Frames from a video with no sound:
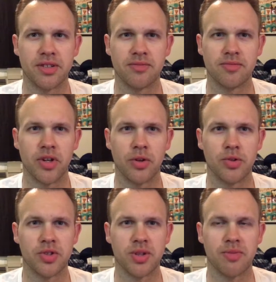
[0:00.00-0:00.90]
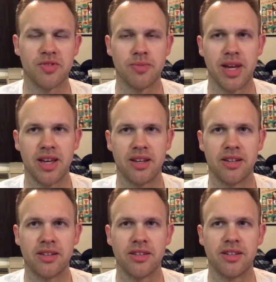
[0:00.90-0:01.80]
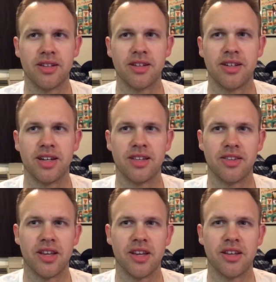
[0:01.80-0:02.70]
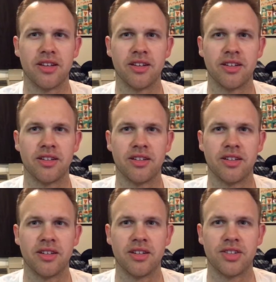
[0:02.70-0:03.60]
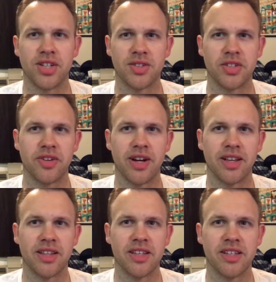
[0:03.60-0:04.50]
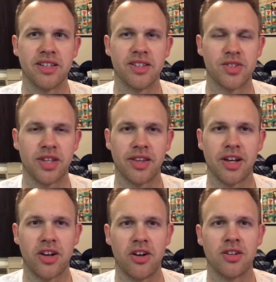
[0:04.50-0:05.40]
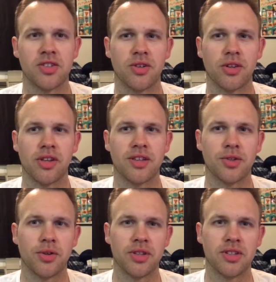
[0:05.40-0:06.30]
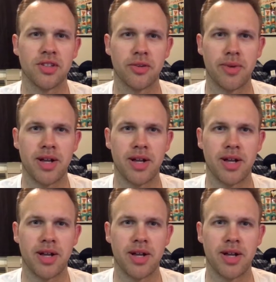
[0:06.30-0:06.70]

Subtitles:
and losing some of his men. And then John C. Reilly is saying that Kong's the only thing that's holding these other